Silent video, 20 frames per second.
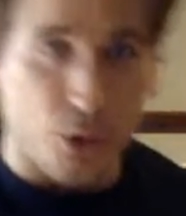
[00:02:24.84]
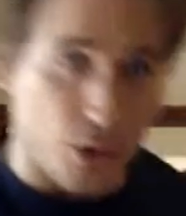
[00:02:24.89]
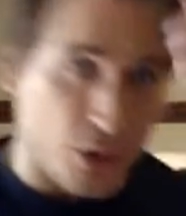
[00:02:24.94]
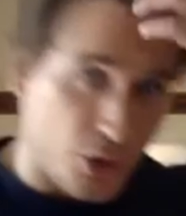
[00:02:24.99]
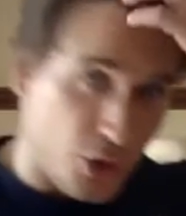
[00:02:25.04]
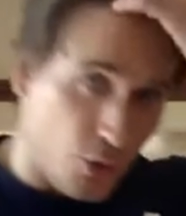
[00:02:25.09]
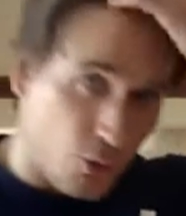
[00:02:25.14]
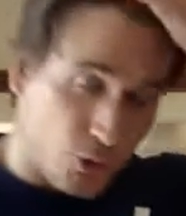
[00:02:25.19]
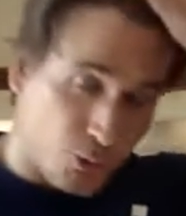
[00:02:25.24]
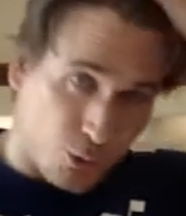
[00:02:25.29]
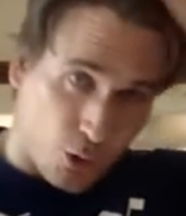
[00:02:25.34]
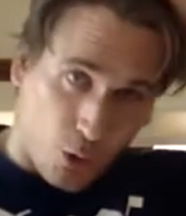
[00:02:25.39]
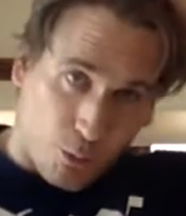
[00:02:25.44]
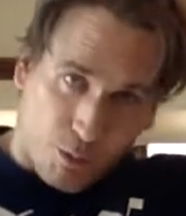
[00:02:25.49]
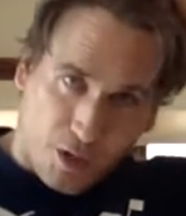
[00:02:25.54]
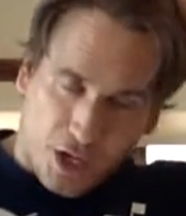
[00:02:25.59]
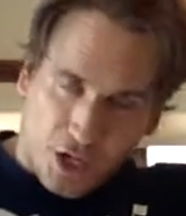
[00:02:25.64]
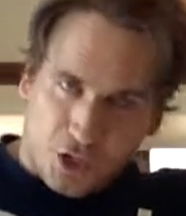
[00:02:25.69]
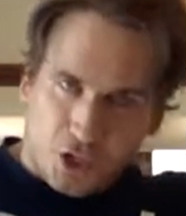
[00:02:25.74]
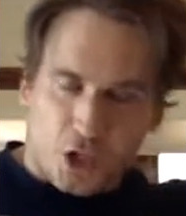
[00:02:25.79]
you can use
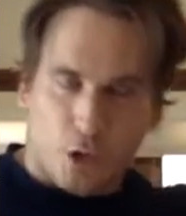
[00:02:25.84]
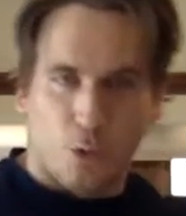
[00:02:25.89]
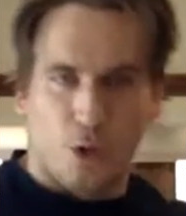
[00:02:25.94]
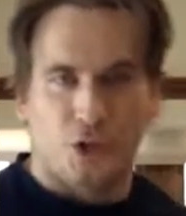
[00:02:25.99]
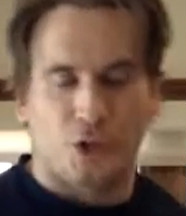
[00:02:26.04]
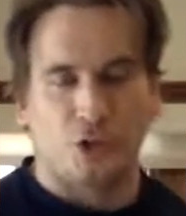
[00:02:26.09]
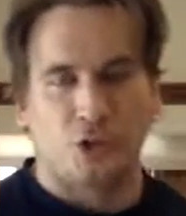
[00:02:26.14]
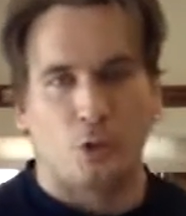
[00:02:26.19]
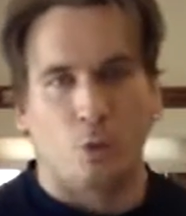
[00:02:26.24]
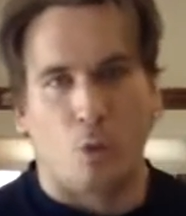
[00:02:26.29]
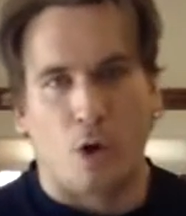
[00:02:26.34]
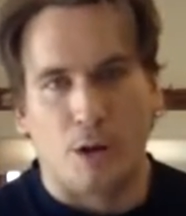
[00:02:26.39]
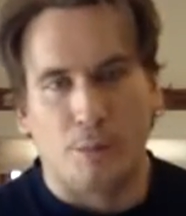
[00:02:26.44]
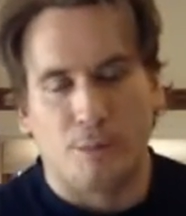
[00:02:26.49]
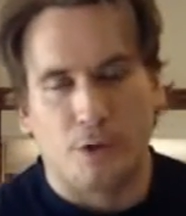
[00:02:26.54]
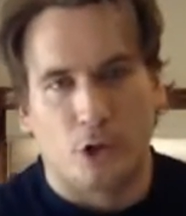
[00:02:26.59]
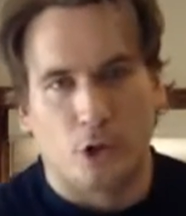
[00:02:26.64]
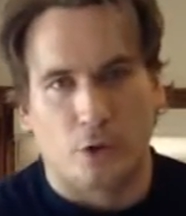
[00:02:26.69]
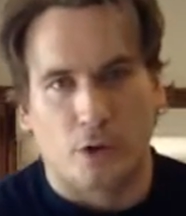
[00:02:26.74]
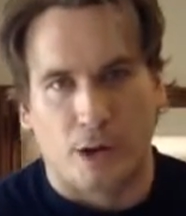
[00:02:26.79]
Propecia, which is the
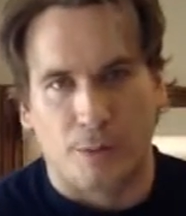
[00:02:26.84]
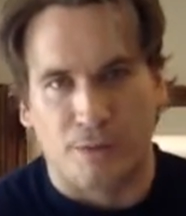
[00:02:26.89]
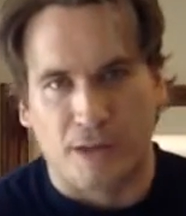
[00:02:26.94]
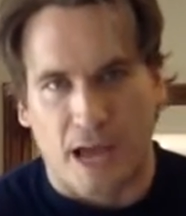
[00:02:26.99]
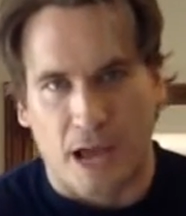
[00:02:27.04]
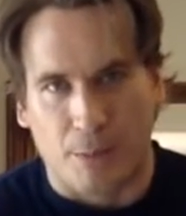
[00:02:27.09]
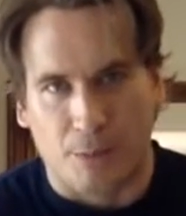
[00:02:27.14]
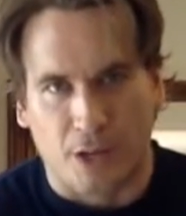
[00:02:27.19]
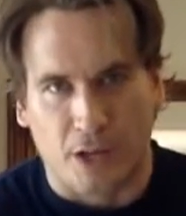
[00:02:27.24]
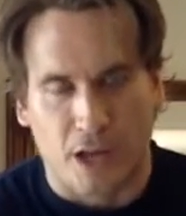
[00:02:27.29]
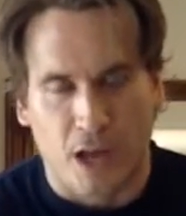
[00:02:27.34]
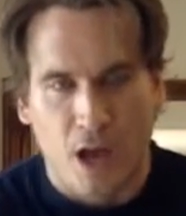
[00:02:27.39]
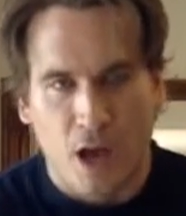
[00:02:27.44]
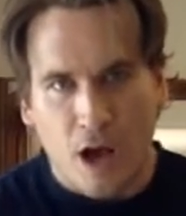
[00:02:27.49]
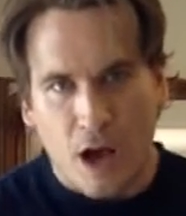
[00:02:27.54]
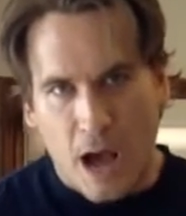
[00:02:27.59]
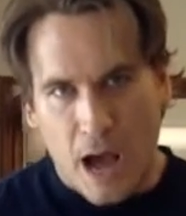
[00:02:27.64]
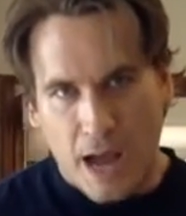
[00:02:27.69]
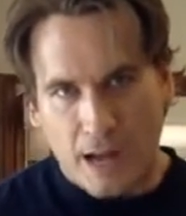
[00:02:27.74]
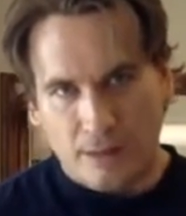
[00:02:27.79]
1 milligram tablet.
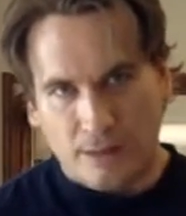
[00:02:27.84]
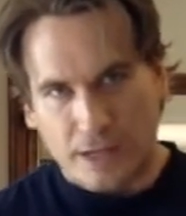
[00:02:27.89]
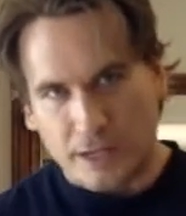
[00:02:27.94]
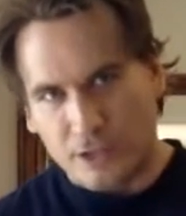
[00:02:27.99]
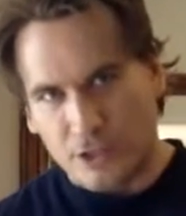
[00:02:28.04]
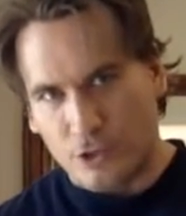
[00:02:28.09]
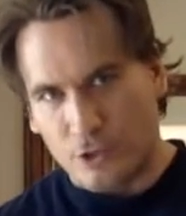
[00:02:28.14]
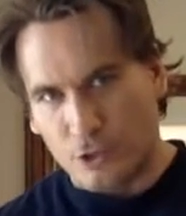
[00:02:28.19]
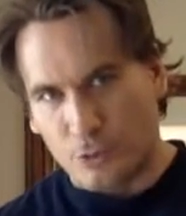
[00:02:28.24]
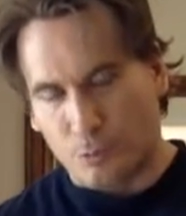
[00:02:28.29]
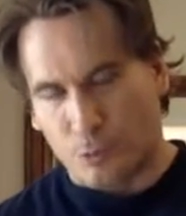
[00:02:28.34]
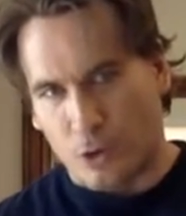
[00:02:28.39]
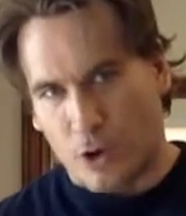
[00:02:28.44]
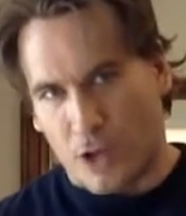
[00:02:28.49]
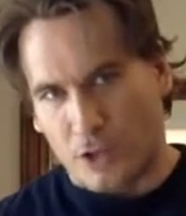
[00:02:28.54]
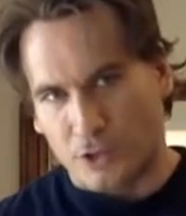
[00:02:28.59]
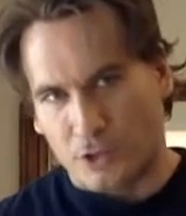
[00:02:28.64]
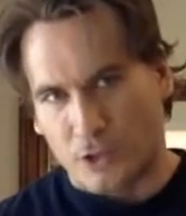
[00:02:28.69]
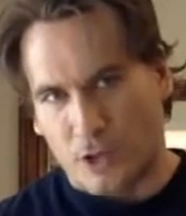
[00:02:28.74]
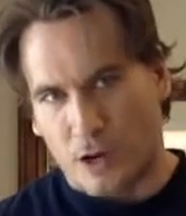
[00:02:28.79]
I like to use
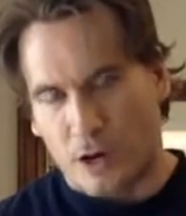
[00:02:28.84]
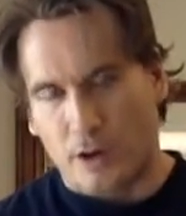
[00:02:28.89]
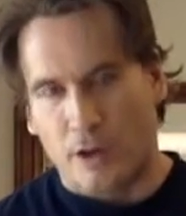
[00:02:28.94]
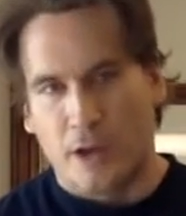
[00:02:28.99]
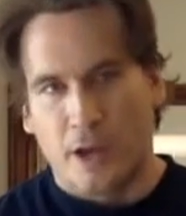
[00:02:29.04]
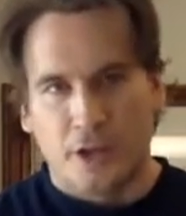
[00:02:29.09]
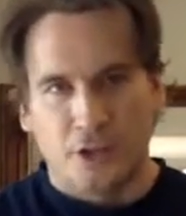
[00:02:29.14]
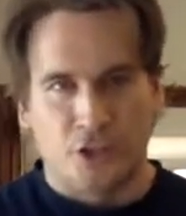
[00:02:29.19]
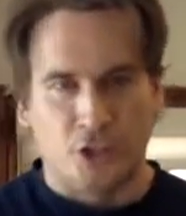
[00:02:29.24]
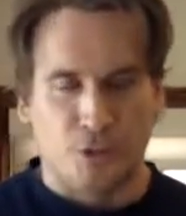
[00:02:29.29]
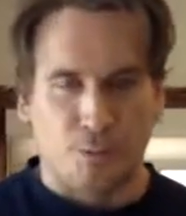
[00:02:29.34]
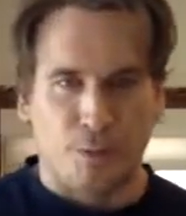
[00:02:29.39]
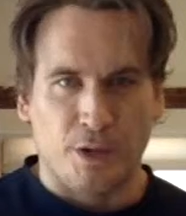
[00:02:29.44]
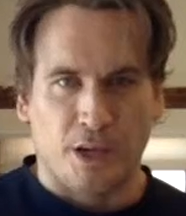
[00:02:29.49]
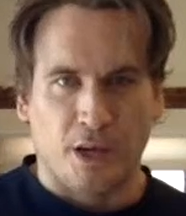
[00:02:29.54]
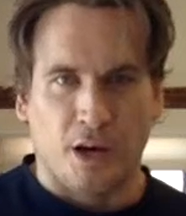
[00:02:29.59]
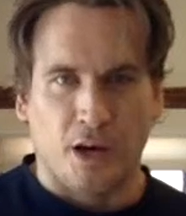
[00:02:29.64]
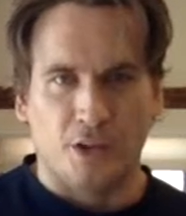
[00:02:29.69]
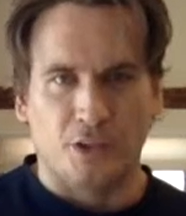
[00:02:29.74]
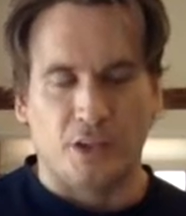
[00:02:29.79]
Proscar just
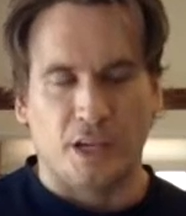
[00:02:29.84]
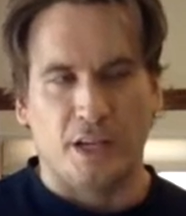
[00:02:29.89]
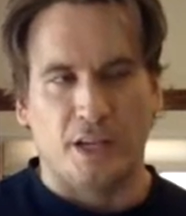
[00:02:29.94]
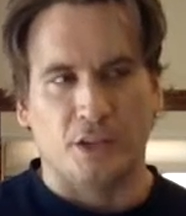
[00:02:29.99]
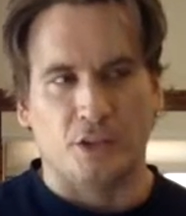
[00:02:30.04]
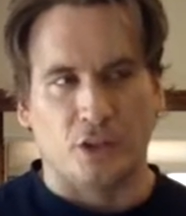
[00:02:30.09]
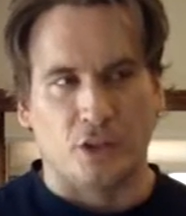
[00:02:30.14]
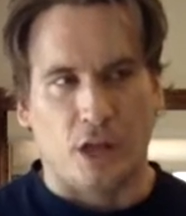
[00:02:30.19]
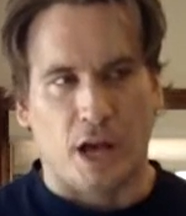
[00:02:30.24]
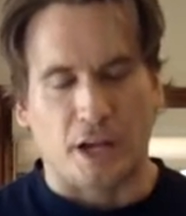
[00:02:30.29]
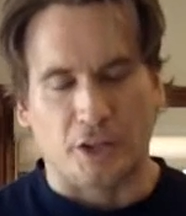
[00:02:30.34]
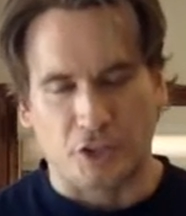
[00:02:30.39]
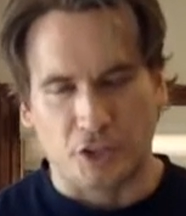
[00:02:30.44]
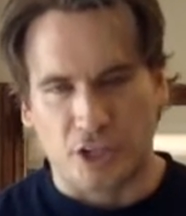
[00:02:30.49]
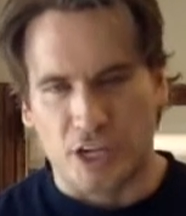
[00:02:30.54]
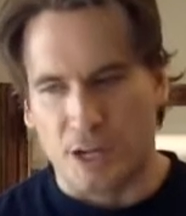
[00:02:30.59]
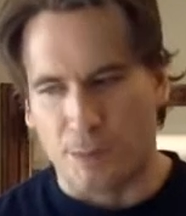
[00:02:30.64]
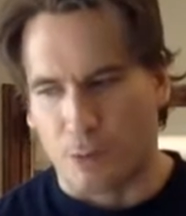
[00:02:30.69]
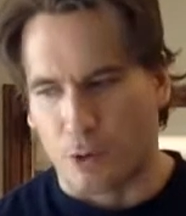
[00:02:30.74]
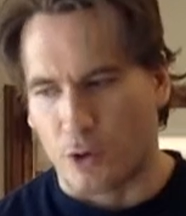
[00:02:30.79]
because it is a lot
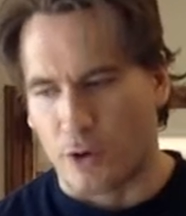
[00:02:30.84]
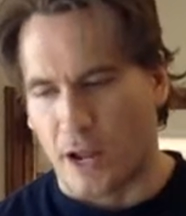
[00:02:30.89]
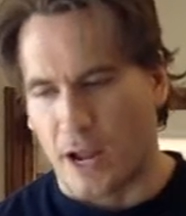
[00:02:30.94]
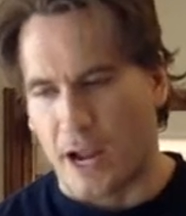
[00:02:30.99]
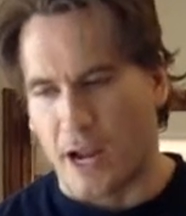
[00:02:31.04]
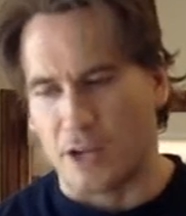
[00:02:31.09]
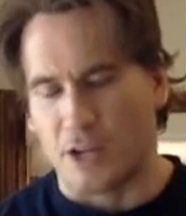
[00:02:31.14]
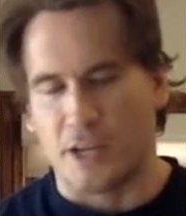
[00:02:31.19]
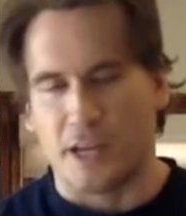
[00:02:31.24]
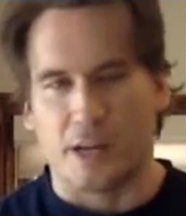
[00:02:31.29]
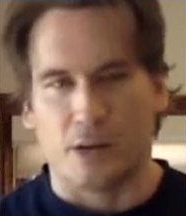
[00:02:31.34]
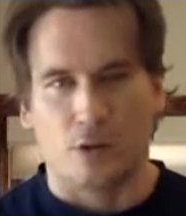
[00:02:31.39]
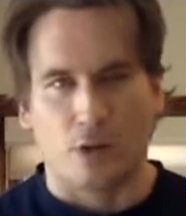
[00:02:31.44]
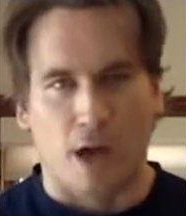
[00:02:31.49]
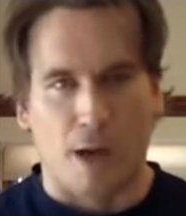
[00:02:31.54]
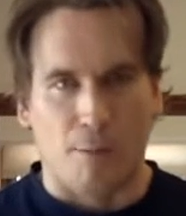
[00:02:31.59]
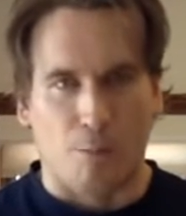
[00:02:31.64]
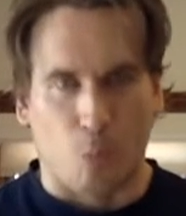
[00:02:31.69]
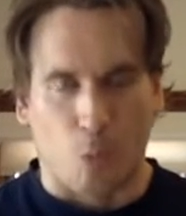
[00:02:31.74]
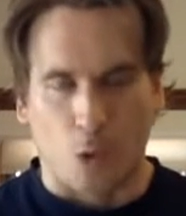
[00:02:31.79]
cheaper and you get a
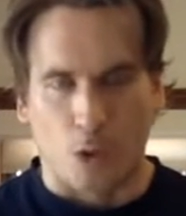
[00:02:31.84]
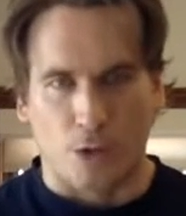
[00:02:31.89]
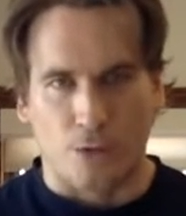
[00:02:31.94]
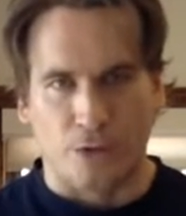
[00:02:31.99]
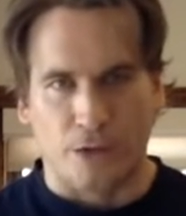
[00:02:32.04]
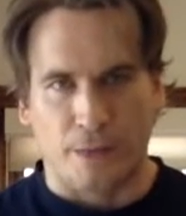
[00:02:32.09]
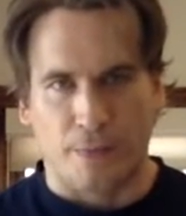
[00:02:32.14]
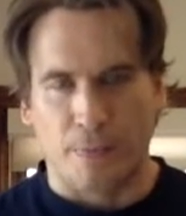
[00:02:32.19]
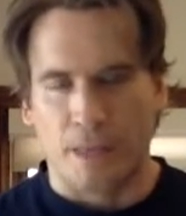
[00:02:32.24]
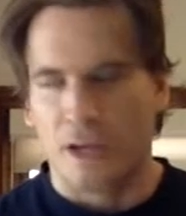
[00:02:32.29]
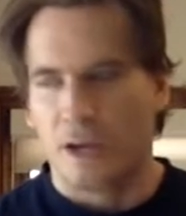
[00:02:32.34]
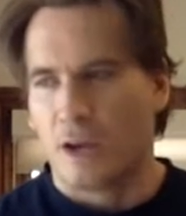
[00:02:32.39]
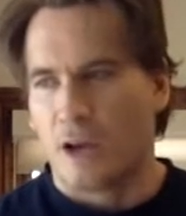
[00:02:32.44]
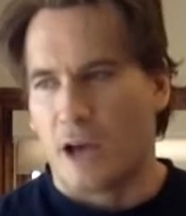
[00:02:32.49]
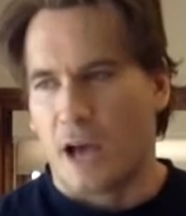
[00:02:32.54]
lot more of it.